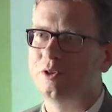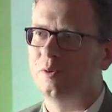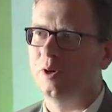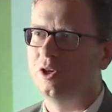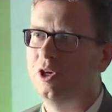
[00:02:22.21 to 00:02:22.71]

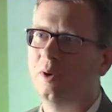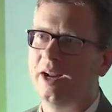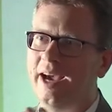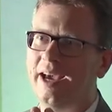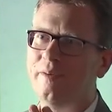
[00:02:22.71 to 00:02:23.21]
to a
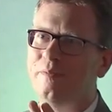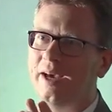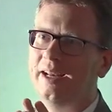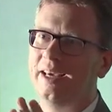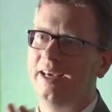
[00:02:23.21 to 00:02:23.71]
Q&A for
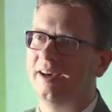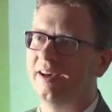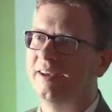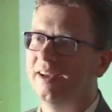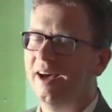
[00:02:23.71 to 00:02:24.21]
any
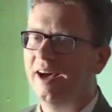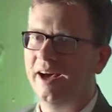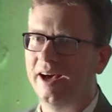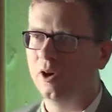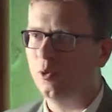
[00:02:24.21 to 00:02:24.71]
uh,
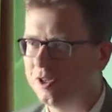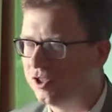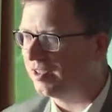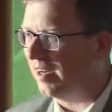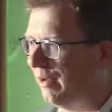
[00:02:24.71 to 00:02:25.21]
uh,
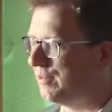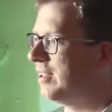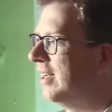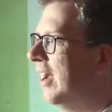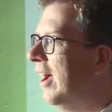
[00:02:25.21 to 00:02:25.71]
questions left.